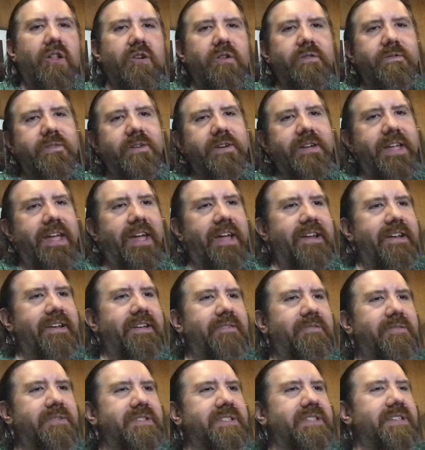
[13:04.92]
over again.
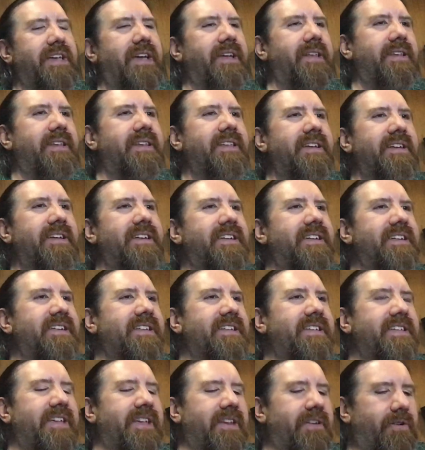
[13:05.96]
It was, and
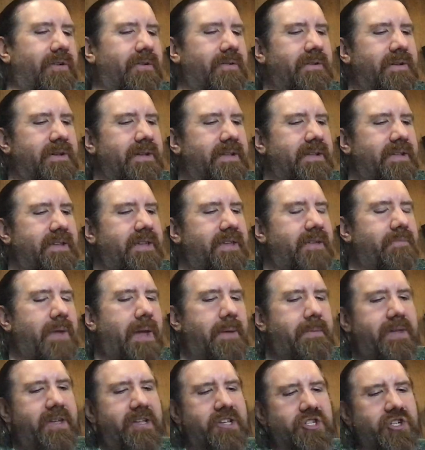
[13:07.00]
you know,
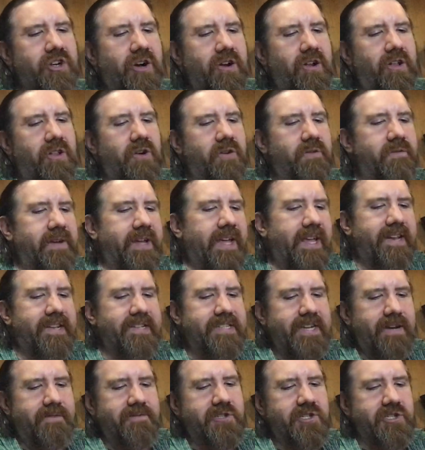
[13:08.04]
maybe you start all over again in
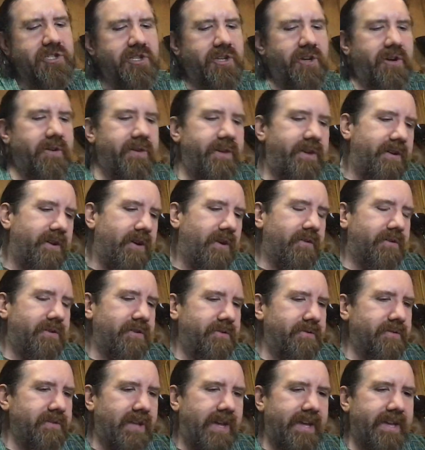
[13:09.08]
San Francisco. You go
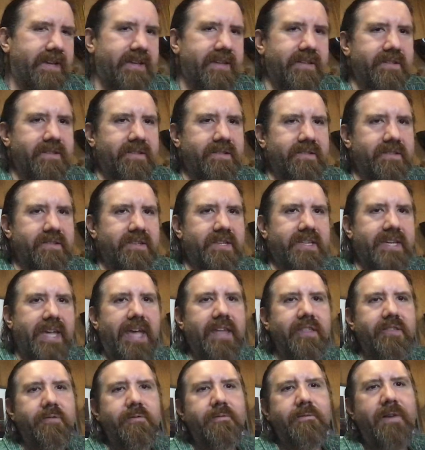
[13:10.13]
to like
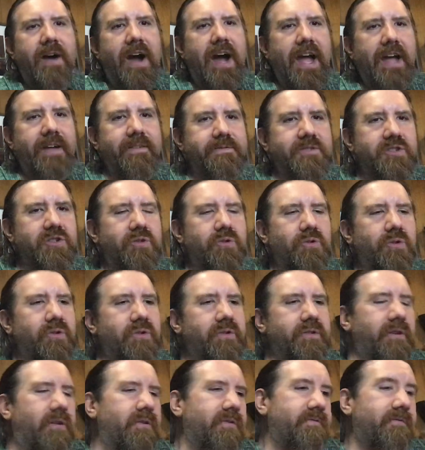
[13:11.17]
K through 5
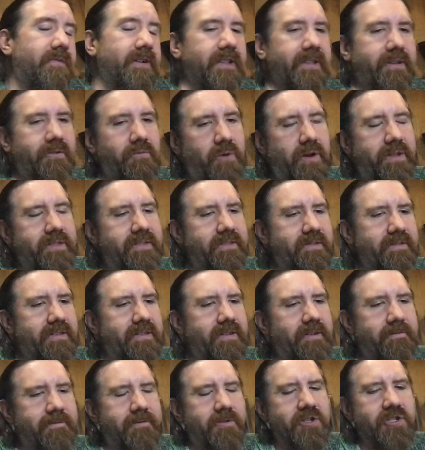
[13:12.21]
school, or really
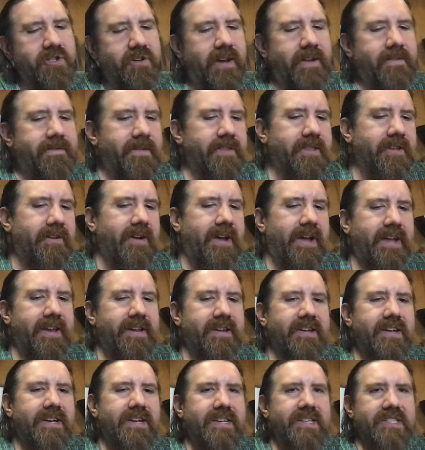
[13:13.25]
first grade, 5th
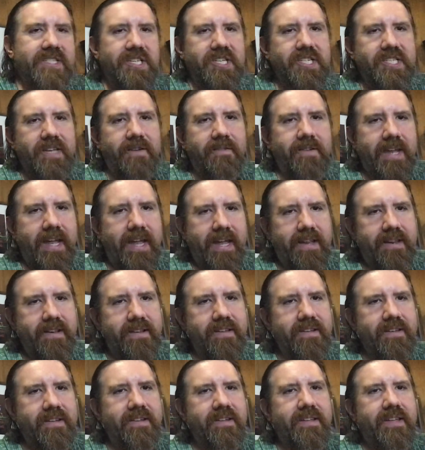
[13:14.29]
grade, 6, 7, 8
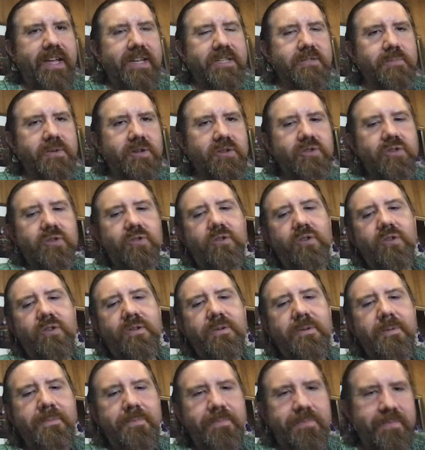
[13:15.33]
as middle
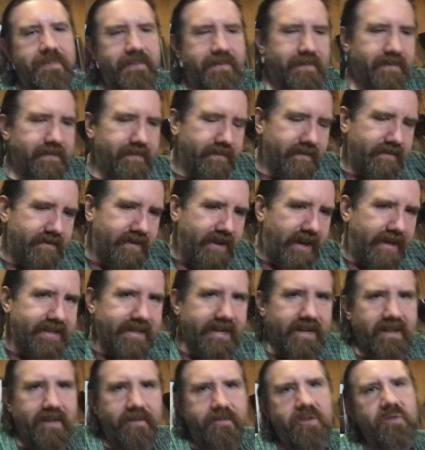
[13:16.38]
school, 9,
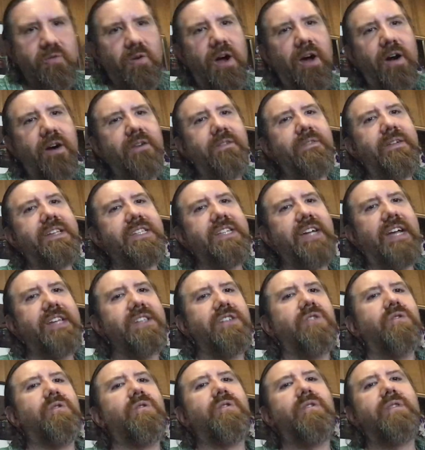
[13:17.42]
10, 11, 12 as high
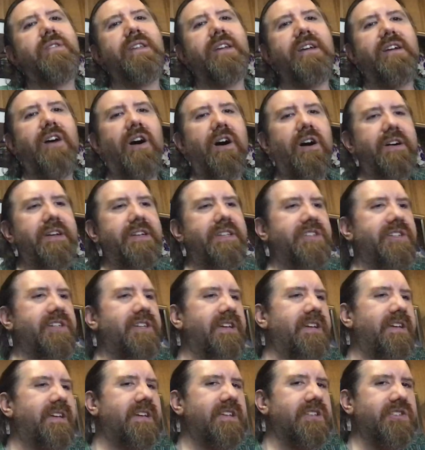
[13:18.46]
school, and then college.
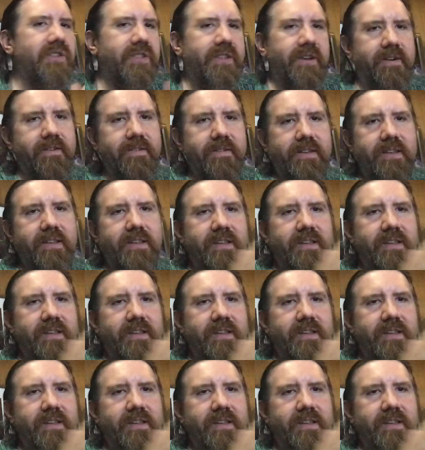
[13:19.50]
So there's